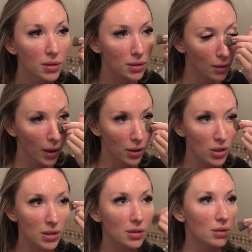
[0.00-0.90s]
So I
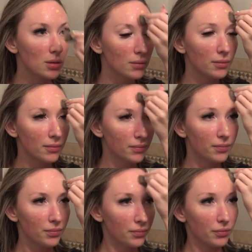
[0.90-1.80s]
just
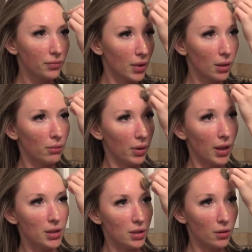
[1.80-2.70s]

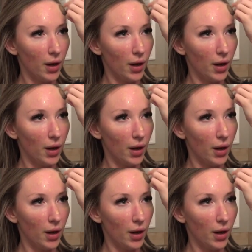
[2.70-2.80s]
blend it